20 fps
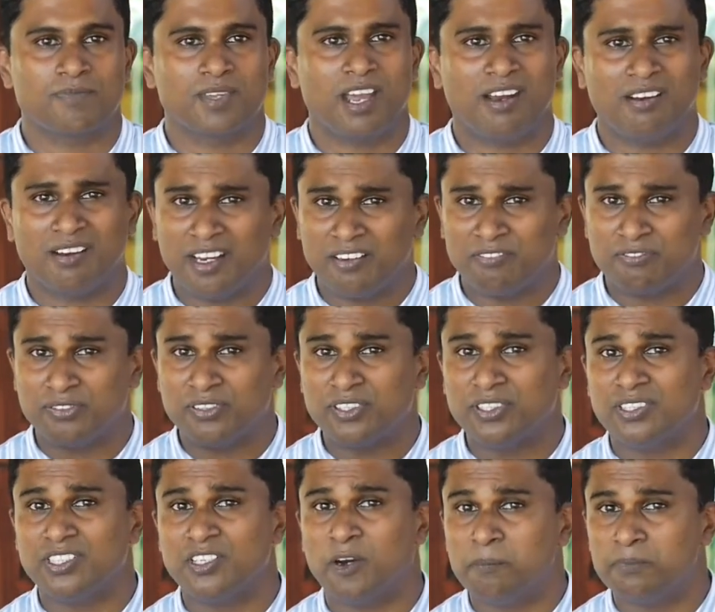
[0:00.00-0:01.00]
And I
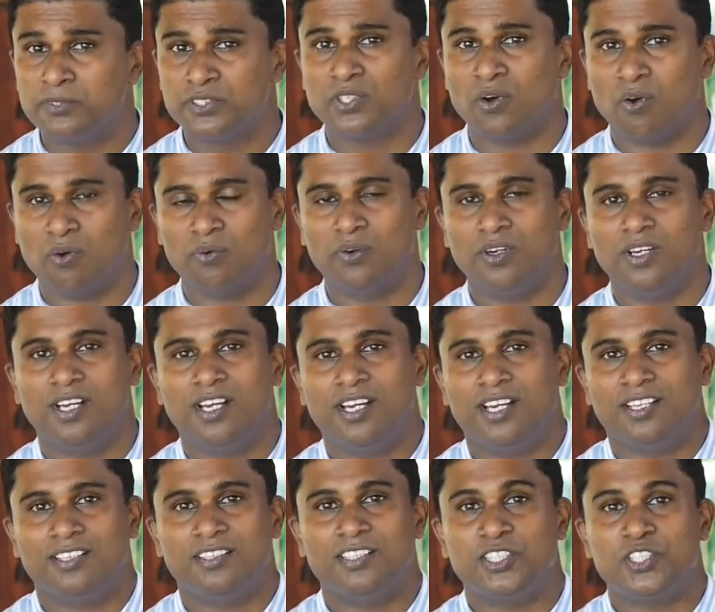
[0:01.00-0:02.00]
further observed
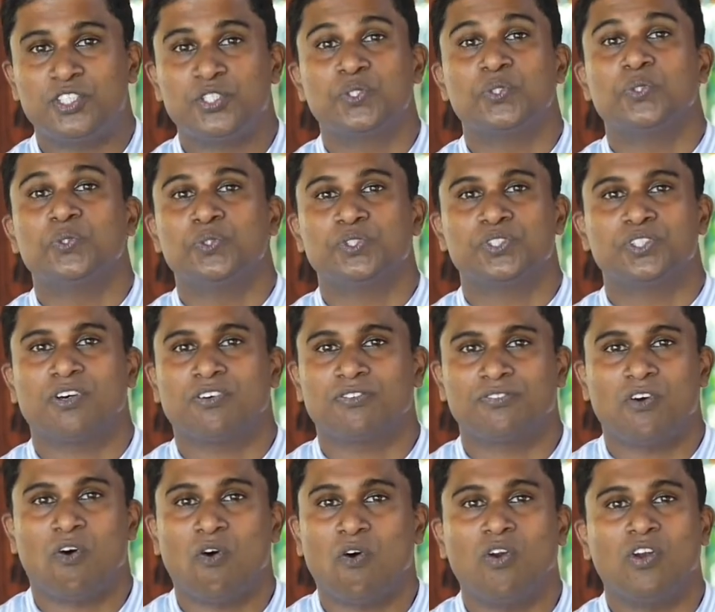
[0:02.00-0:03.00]
the shoes of
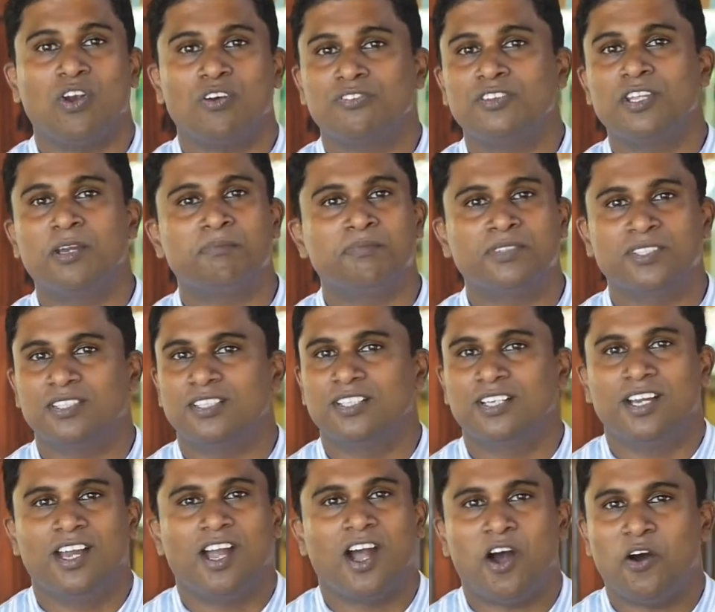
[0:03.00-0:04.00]
all of them were
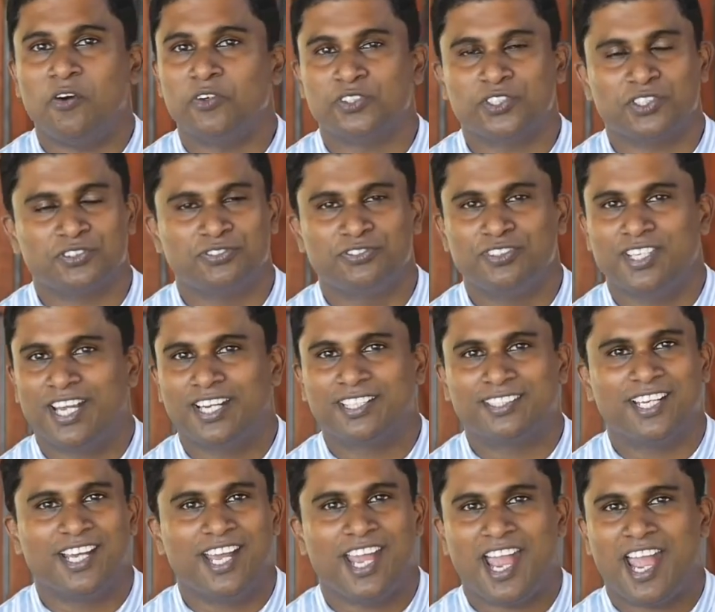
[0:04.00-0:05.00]
out of date
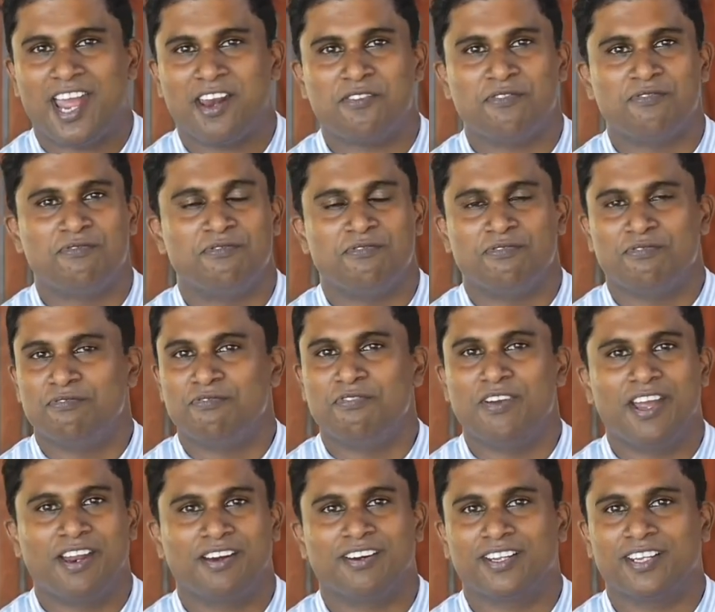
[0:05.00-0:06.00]
and
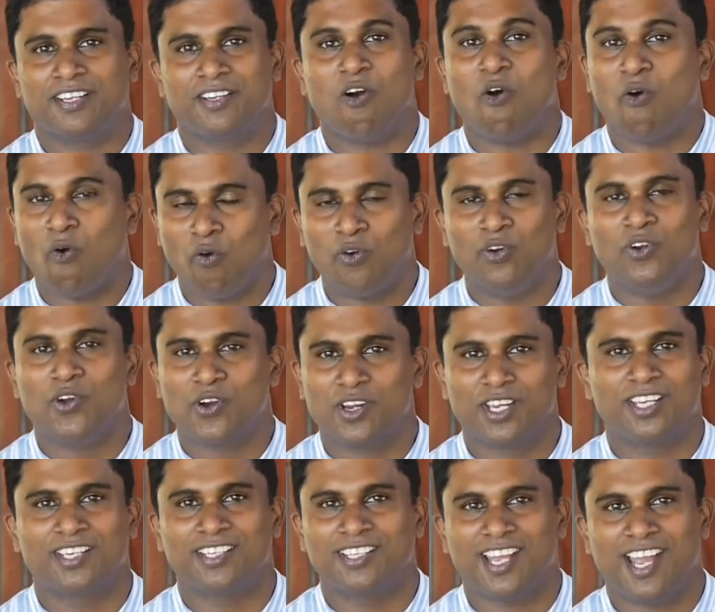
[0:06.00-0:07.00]
very old
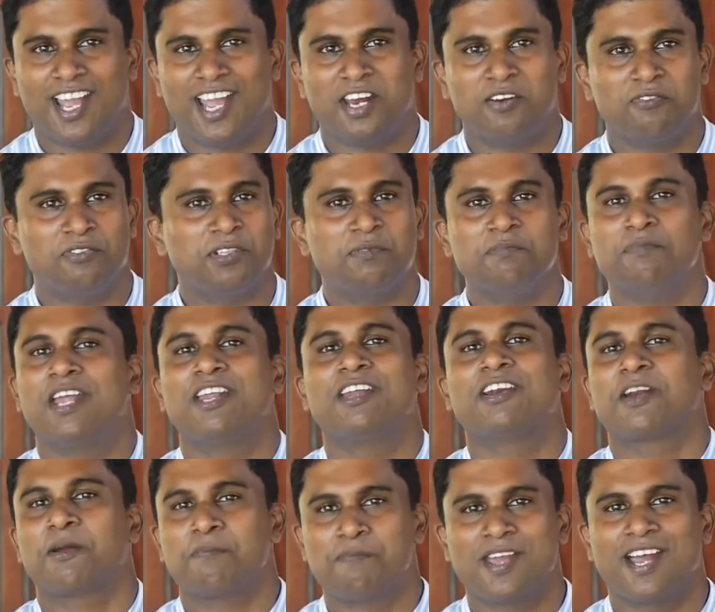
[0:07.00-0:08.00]
looking and with many
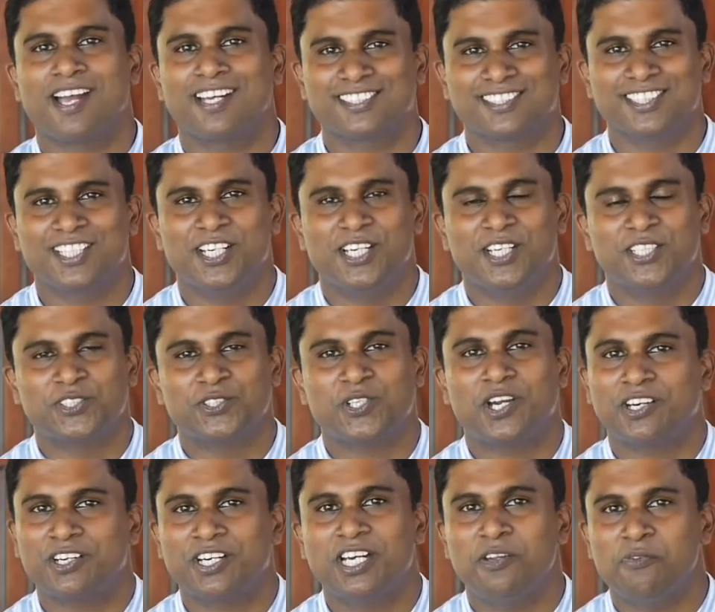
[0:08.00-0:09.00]
repairs. So
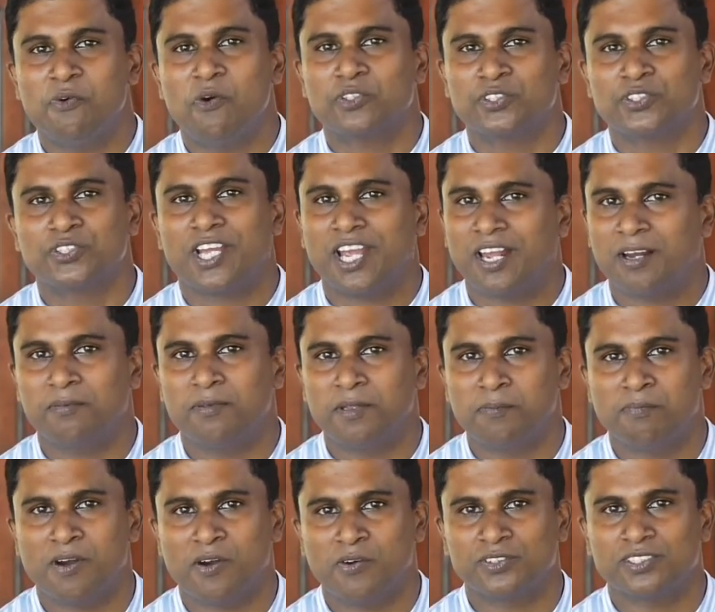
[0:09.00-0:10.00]
I really wanted to help
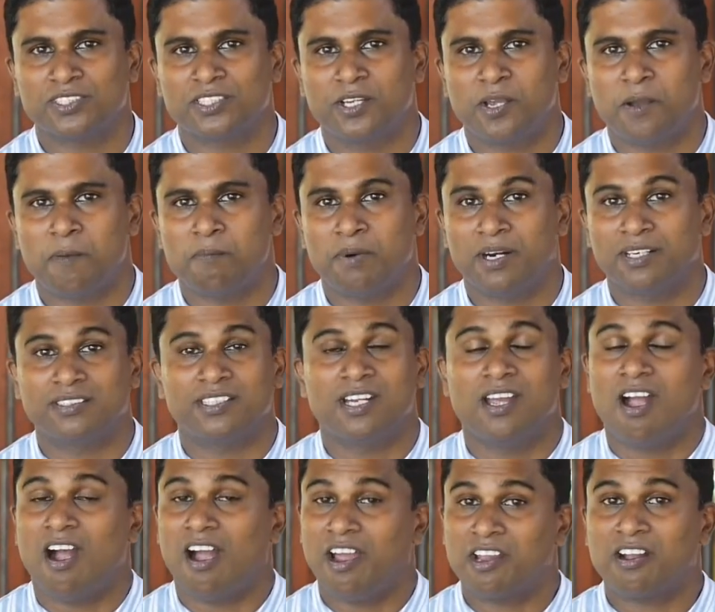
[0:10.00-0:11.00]
them out, but
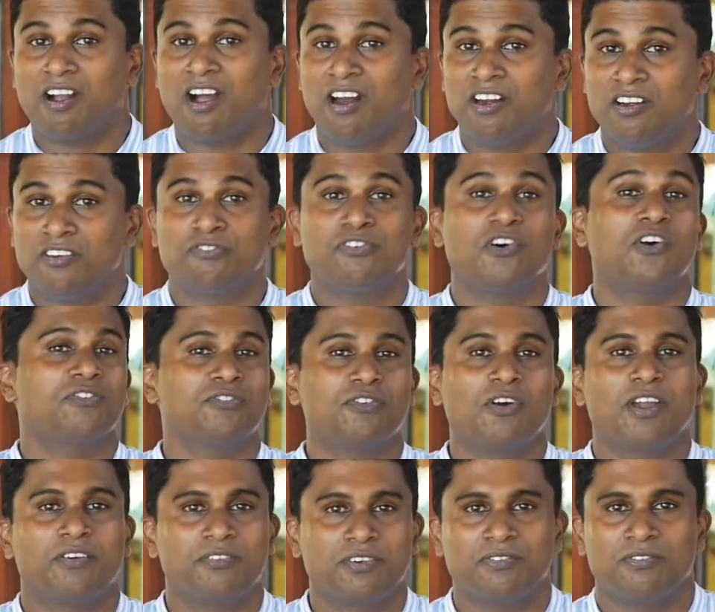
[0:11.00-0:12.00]
I can't afford
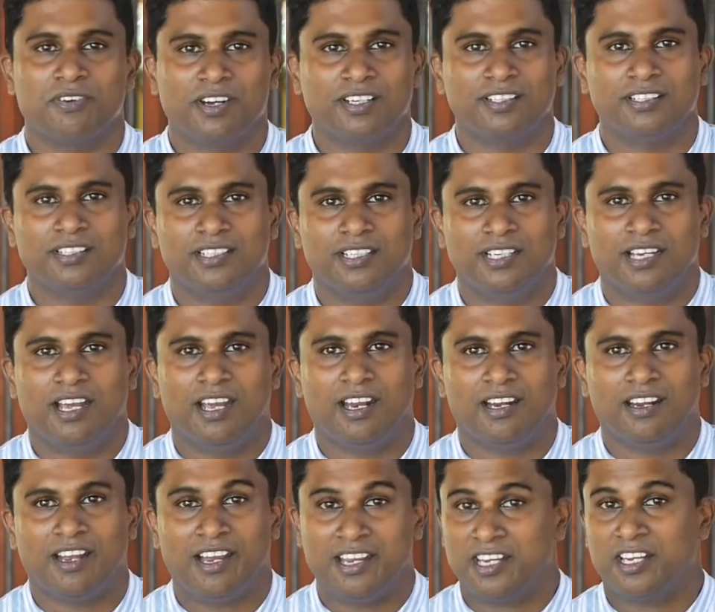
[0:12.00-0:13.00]
for everyone
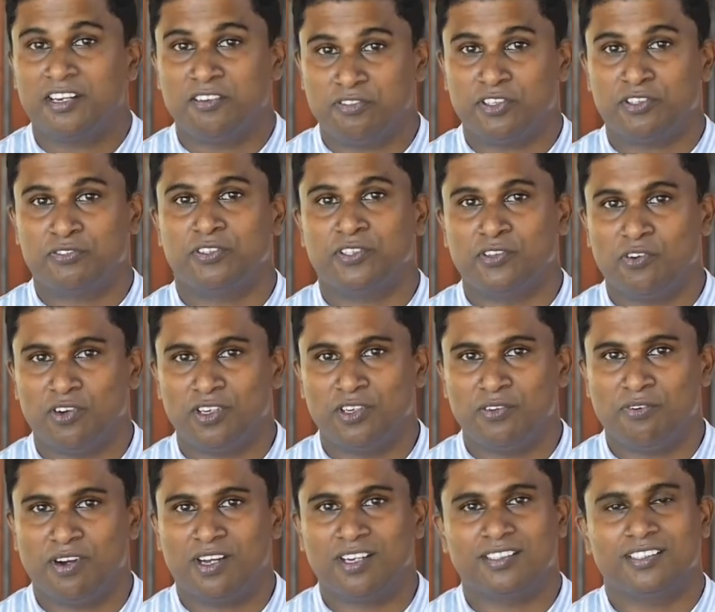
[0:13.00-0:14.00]
and I can afford for the only
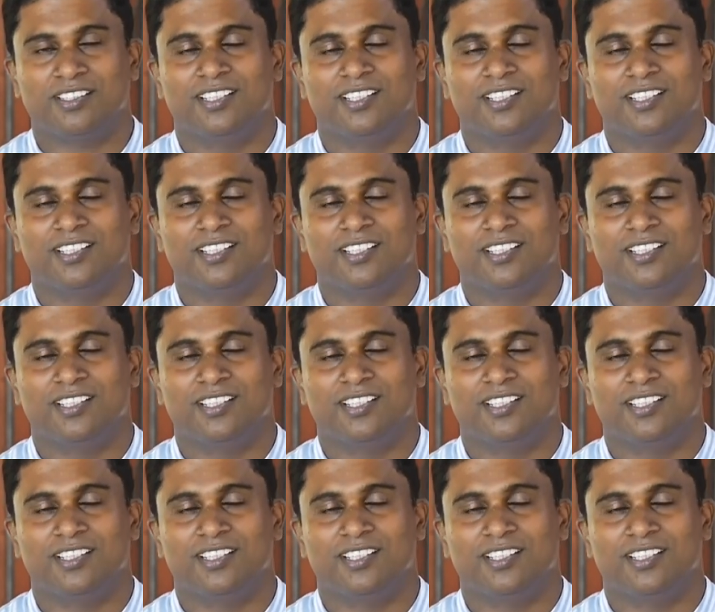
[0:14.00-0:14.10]
one.